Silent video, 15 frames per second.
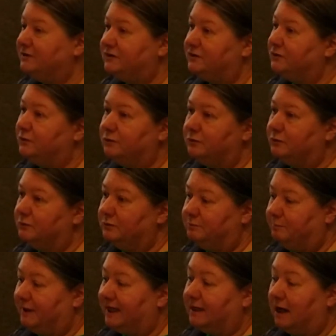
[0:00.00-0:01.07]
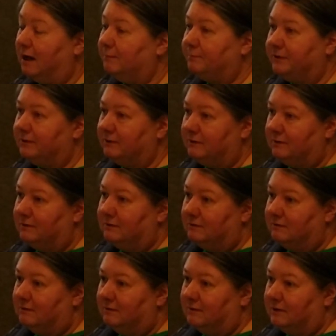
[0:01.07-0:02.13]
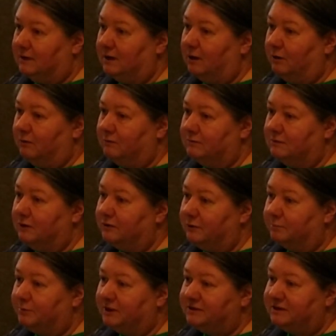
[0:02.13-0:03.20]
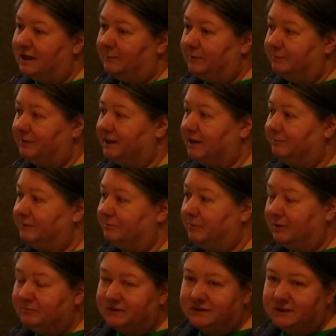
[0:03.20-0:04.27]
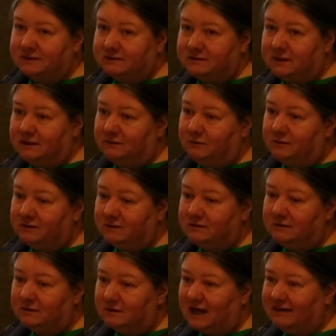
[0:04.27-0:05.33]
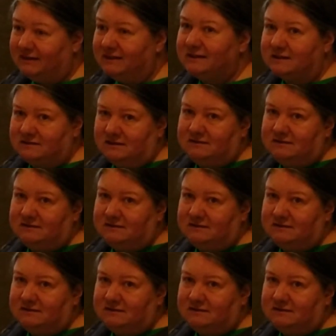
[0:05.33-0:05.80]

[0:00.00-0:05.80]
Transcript: to pick up, you know, go to a print shop and pick up the bumper stickers that you ordered, I think that does